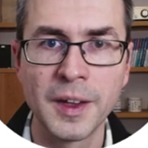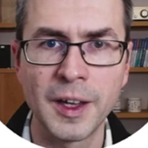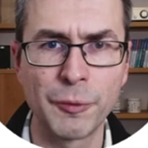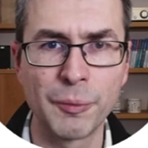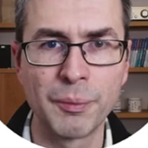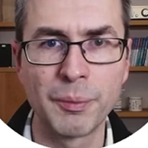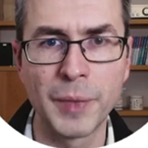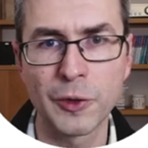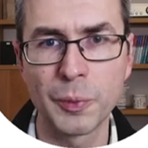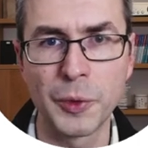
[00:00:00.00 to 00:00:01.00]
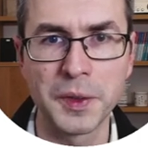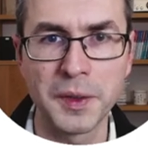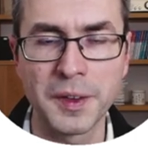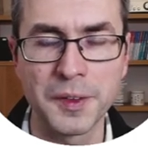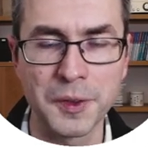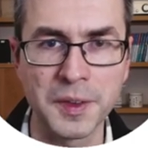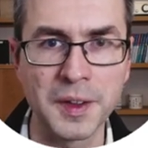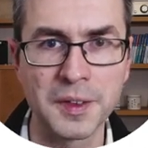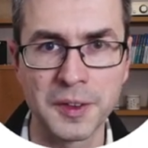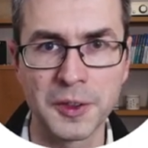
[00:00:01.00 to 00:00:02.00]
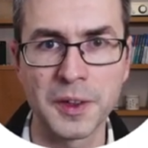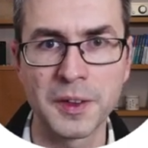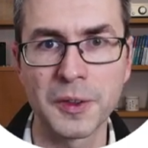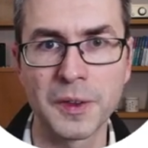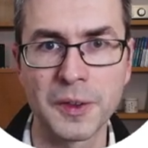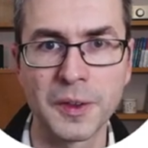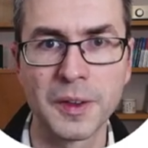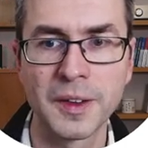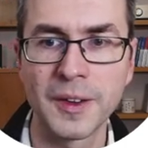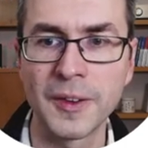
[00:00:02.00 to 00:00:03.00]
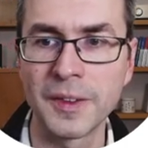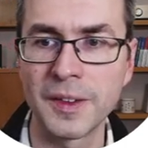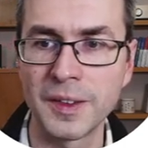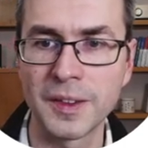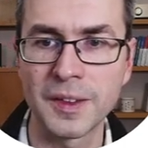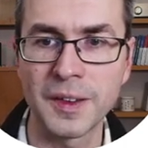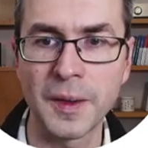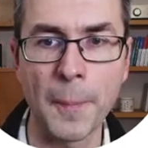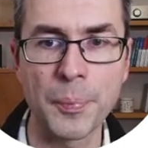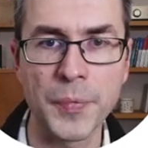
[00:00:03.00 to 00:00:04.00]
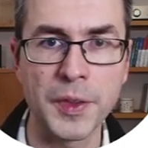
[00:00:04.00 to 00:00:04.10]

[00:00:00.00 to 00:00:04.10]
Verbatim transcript: have much more details on data log and also on these um,